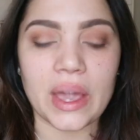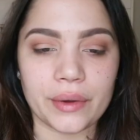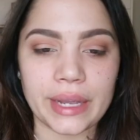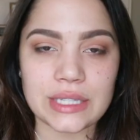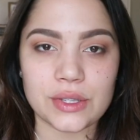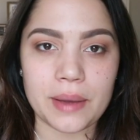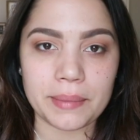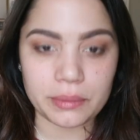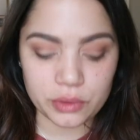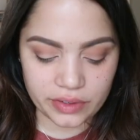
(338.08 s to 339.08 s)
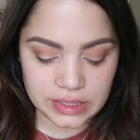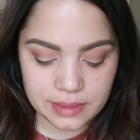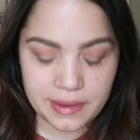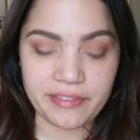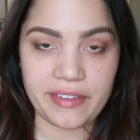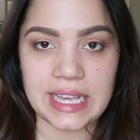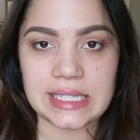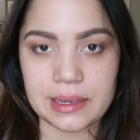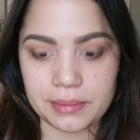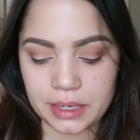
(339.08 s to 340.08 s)
Okay, so I'm going to move on to my
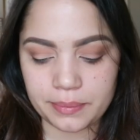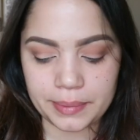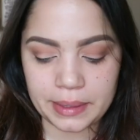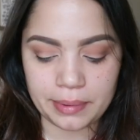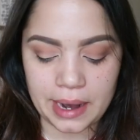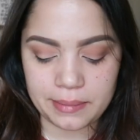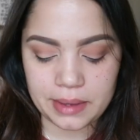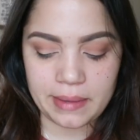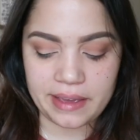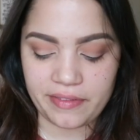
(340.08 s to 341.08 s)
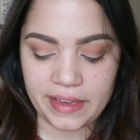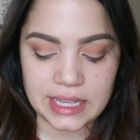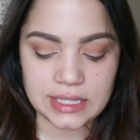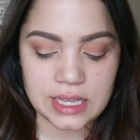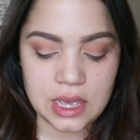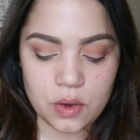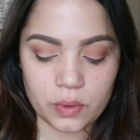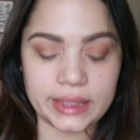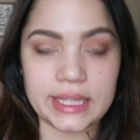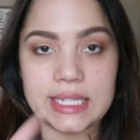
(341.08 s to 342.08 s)
face. I'm going to be priming my face with